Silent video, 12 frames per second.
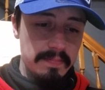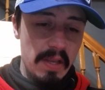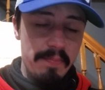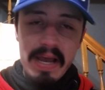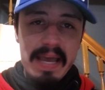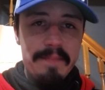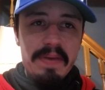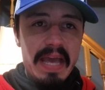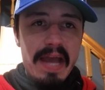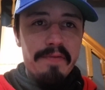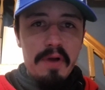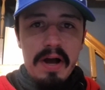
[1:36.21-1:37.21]
My
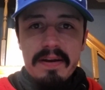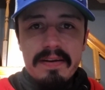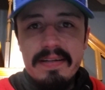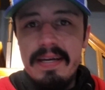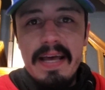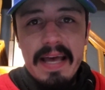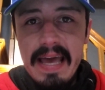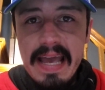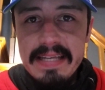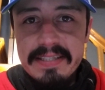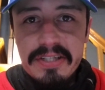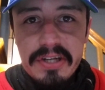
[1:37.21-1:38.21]
NBA run
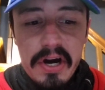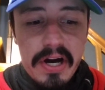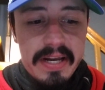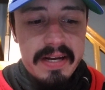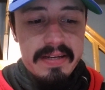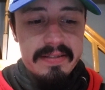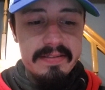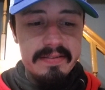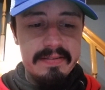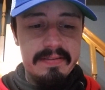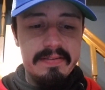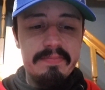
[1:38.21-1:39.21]
is good.
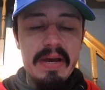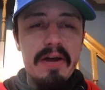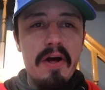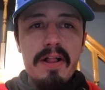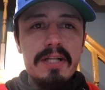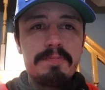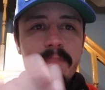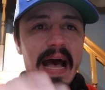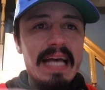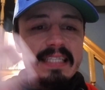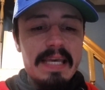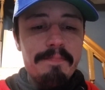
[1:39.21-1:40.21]
My college
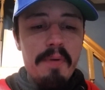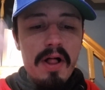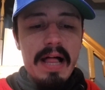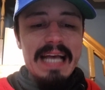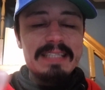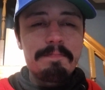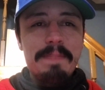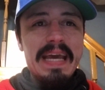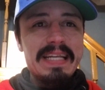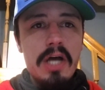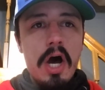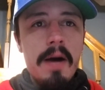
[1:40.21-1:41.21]
basketball has
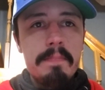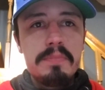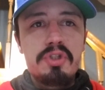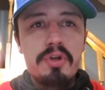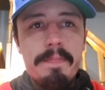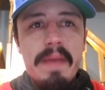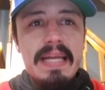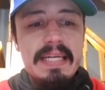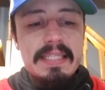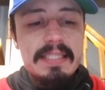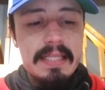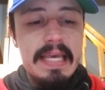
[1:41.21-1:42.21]
picked up
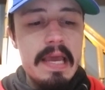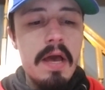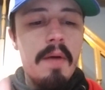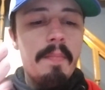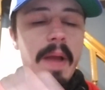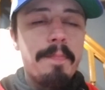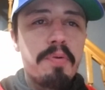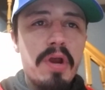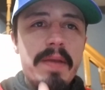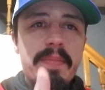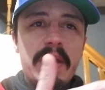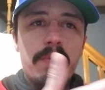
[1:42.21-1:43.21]
tremendously. My
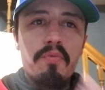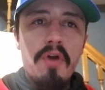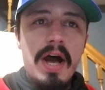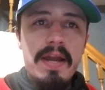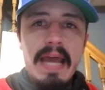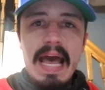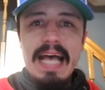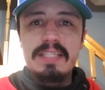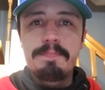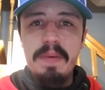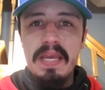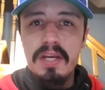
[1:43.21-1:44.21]
premium run has
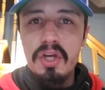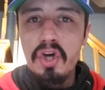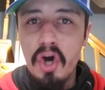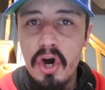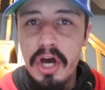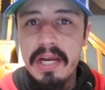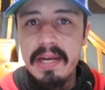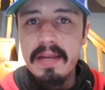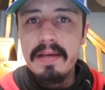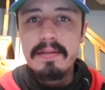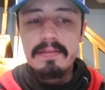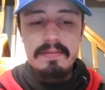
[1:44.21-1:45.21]
been good.
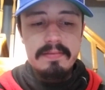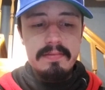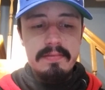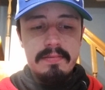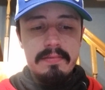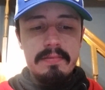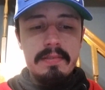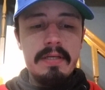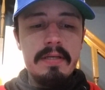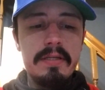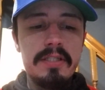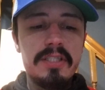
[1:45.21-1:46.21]

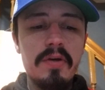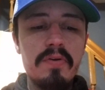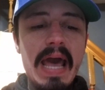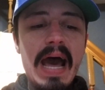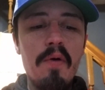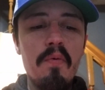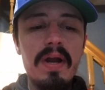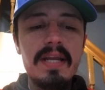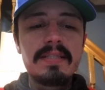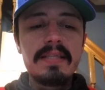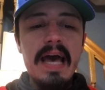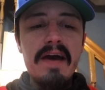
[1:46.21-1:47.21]
So now what
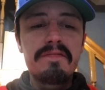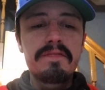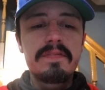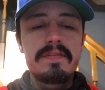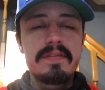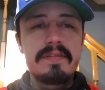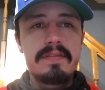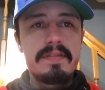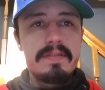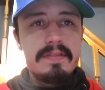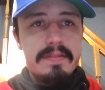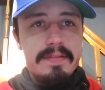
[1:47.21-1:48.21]
is left?
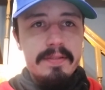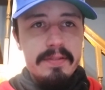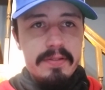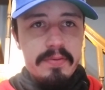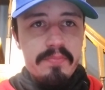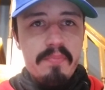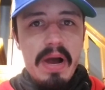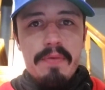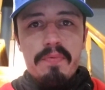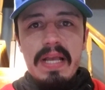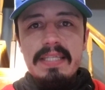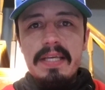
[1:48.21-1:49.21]
My
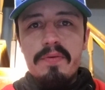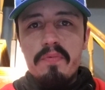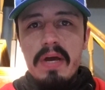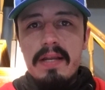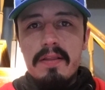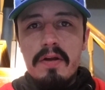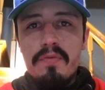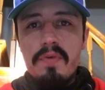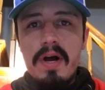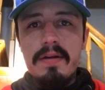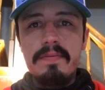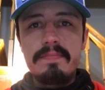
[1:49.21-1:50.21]
recent Red Alert
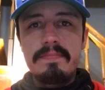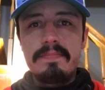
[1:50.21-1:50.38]
run.